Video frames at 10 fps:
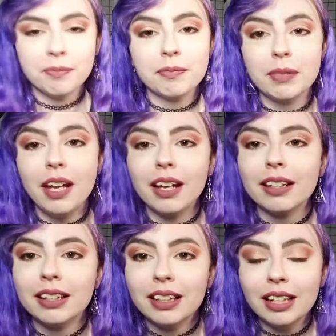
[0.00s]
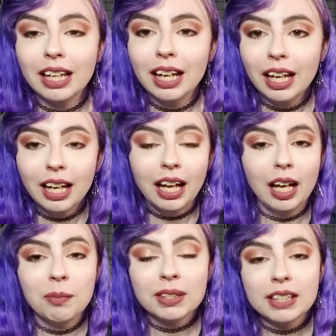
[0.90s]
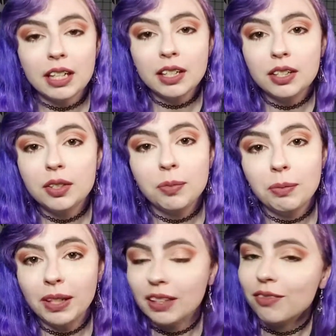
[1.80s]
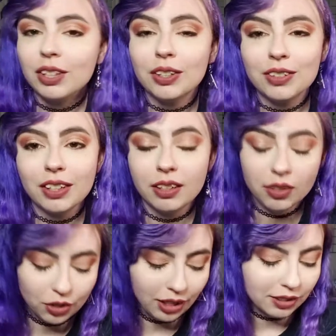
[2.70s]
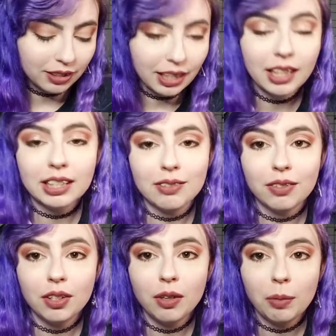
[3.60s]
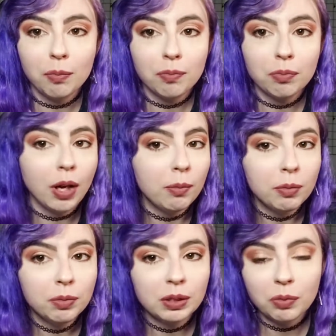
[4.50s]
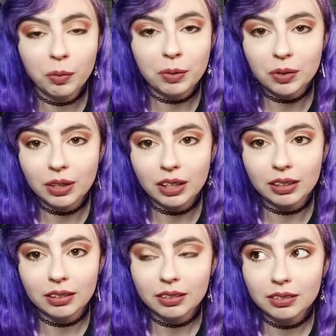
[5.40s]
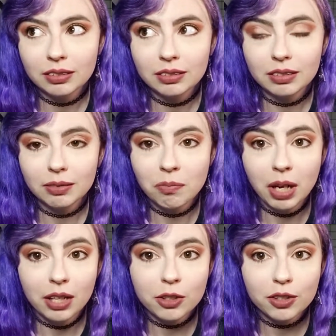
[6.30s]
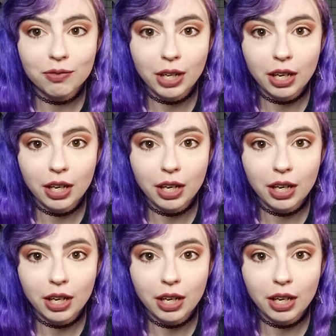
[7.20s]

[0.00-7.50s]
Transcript: Yeah, I'm excited to be making videos on this channel again, even though I probably won't be doing much very